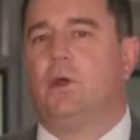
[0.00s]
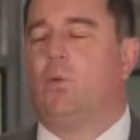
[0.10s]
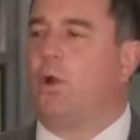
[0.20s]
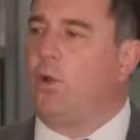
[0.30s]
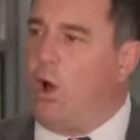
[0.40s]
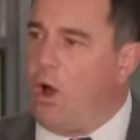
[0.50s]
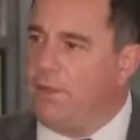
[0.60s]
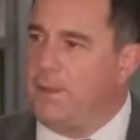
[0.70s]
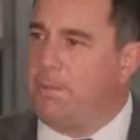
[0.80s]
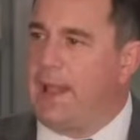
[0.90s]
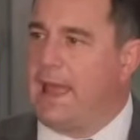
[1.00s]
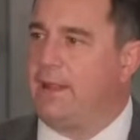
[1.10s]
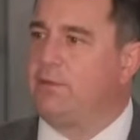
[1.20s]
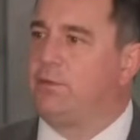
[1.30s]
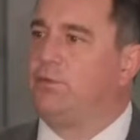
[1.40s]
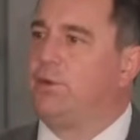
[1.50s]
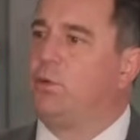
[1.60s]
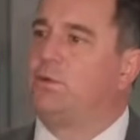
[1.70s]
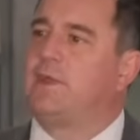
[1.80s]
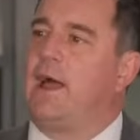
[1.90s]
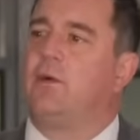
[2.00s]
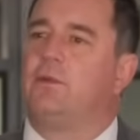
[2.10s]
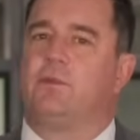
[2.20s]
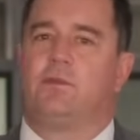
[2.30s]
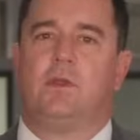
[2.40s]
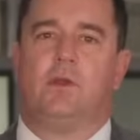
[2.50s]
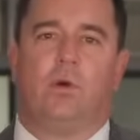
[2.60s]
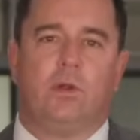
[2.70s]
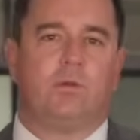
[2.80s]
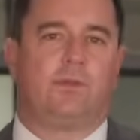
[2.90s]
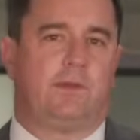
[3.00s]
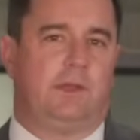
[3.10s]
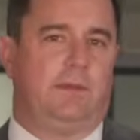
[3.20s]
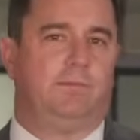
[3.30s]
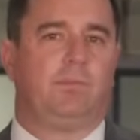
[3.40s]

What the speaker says: What are their plans for your towns or your city?